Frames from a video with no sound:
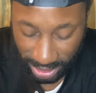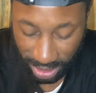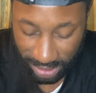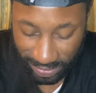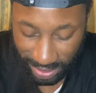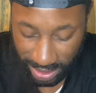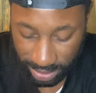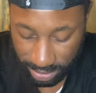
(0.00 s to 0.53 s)
out. I was
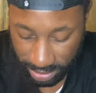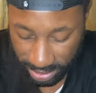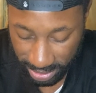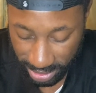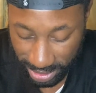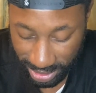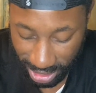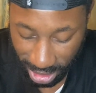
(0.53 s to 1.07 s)
like,
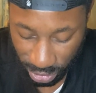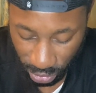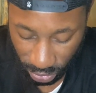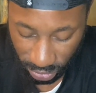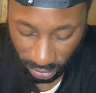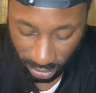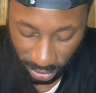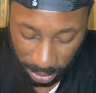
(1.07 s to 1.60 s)
yeah, now it
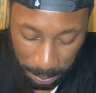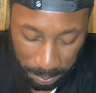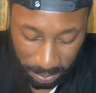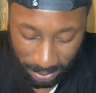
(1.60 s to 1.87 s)
dawns on you.